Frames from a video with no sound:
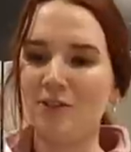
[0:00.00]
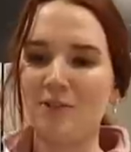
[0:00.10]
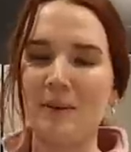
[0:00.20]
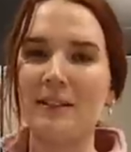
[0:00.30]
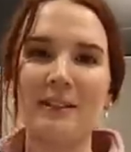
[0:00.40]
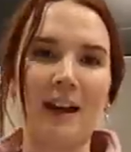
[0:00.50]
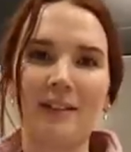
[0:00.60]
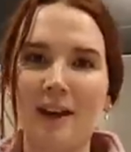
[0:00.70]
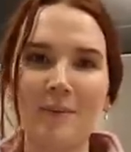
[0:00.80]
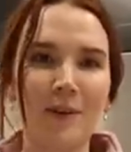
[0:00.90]
just me
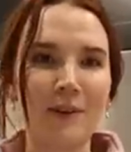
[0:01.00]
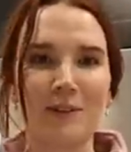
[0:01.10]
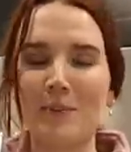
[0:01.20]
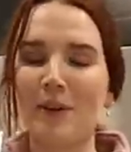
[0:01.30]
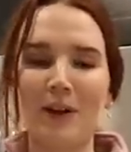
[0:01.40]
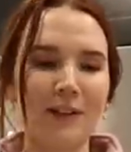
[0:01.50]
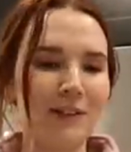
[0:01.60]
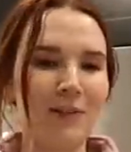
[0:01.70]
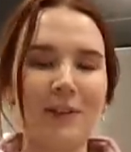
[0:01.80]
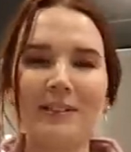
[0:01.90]
saying that I'm going to
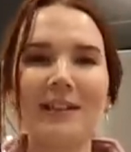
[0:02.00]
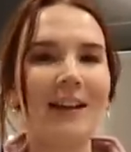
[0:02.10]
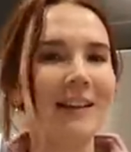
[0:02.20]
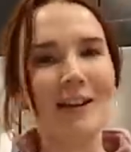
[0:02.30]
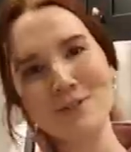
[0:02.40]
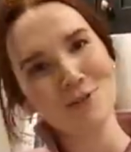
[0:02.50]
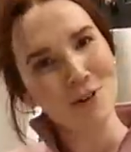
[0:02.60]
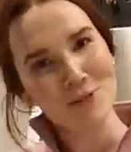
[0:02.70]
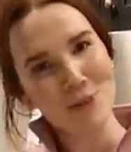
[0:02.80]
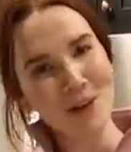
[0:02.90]
Pilates or saying that I just
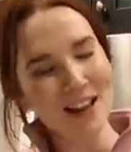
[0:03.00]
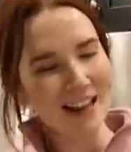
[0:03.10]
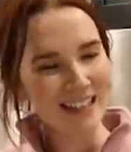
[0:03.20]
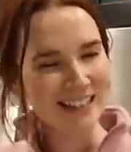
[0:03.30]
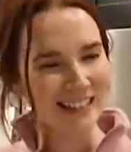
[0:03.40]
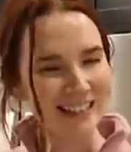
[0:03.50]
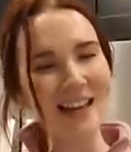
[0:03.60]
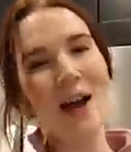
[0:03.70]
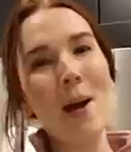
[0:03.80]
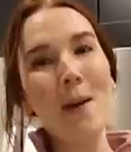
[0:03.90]
went to Pilates.
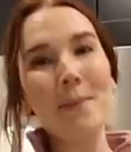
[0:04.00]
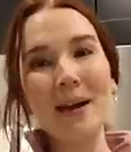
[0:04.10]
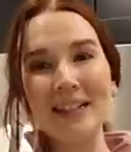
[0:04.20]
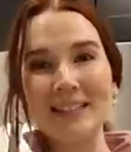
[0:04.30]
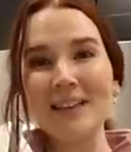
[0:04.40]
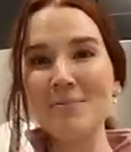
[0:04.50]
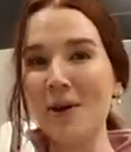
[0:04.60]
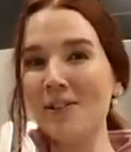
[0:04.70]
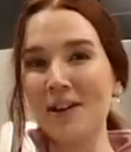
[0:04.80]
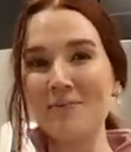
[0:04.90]
But I did
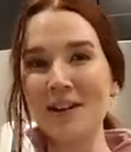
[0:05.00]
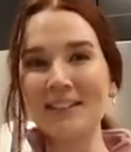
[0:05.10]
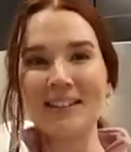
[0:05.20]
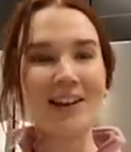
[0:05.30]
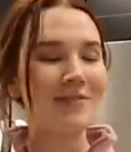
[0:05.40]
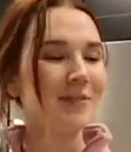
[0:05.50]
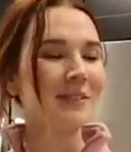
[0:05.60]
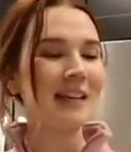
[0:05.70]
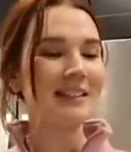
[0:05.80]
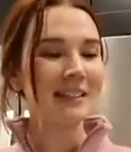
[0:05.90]
motivate myself. It
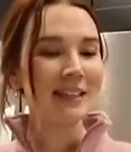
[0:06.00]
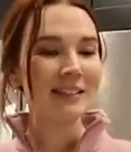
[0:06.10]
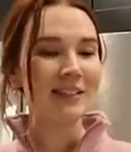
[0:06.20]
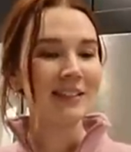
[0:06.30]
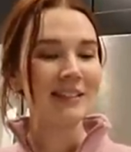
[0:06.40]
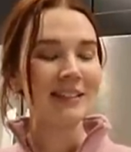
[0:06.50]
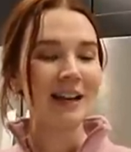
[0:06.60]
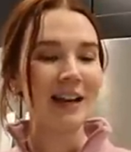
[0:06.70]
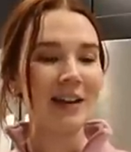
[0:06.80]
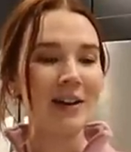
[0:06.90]
was at 6:30
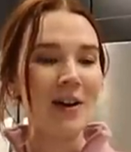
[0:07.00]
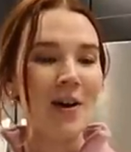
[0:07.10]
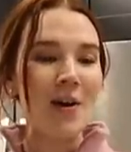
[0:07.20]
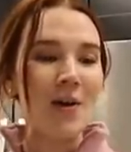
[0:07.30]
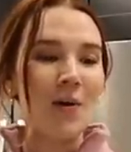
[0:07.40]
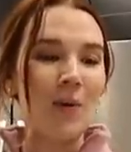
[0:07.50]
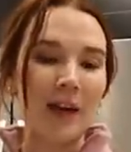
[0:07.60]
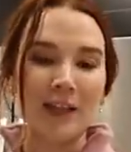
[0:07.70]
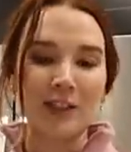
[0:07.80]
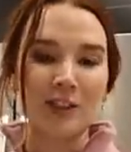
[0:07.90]
tonight,
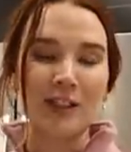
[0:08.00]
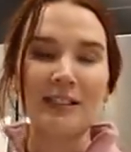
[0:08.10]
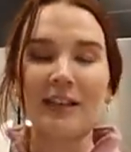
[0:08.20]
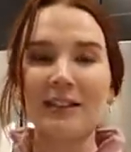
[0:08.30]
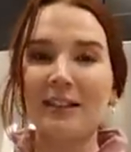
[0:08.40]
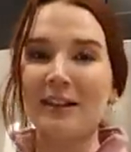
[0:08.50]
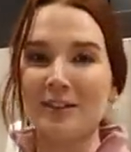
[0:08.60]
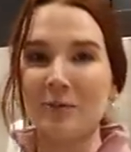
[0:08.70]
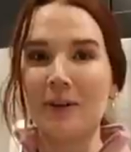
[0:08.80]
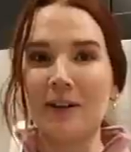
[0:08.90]
which is like the
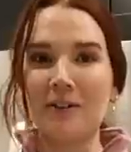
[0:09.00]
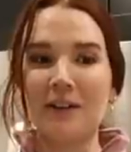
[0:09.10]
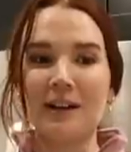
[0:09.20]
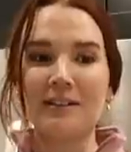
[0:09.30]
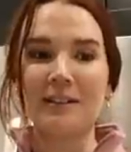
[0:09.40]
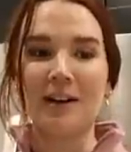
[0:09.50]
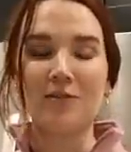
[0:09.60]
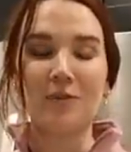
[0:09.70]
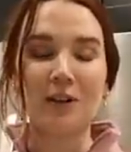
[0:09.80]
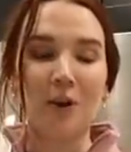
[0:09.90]
latest workout class that
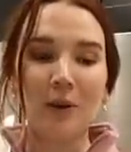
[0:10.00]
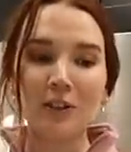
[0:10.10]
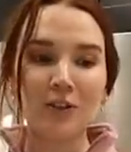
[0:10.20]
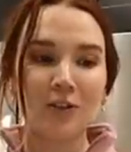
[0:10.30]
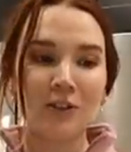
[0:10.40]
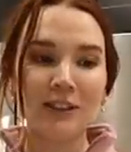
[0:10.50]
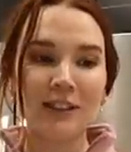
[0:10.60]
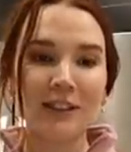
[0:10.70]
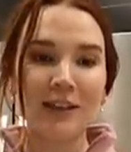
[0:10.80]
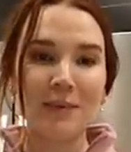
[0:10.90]
I've been going to
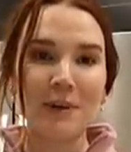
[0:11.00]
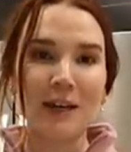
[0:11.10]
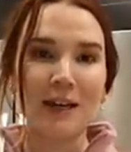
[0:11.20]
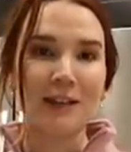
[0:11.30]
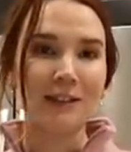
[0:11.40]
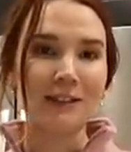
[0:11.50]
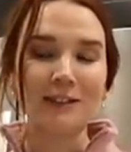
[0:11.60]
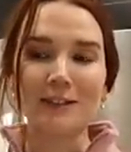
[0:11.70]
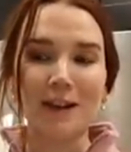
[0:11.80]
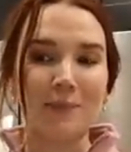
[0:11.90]
recently
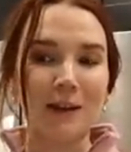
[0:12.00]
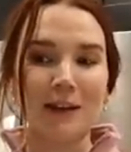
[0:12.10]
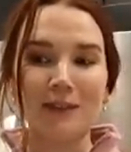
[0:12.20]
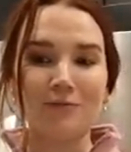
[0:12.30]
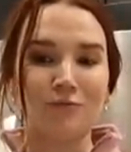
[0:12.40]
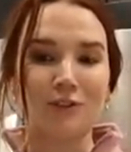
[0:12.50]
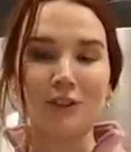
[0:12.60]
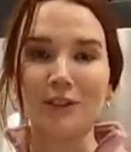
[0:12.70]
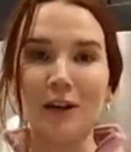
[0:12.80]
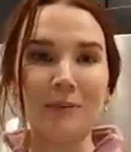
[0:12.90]
because, I mean,
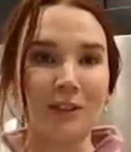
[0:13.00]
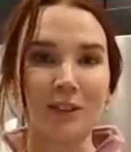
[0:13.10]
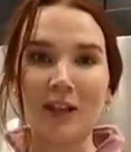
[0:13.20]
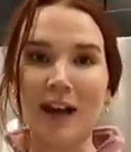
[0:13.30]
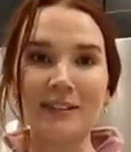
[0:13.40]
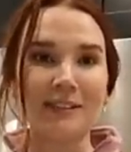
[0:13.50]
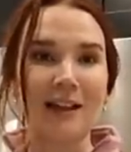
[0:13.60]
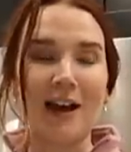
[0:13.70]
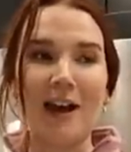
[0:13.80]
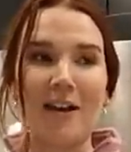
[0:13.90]
there's not much classes
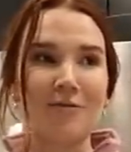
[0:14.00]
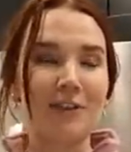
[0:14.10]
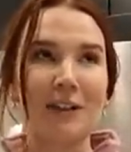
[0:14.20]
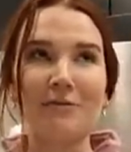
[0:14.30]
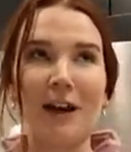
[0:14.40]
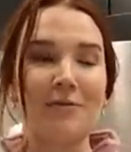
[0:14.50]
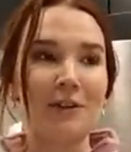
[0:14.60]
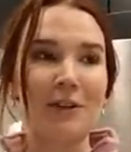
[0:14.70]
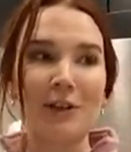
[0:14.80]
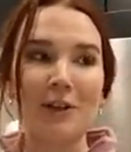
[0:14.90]
after like
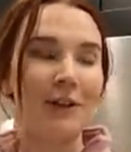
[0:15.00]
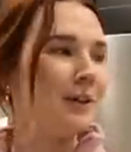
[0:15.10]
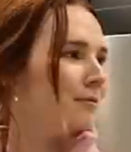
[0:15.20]
5:30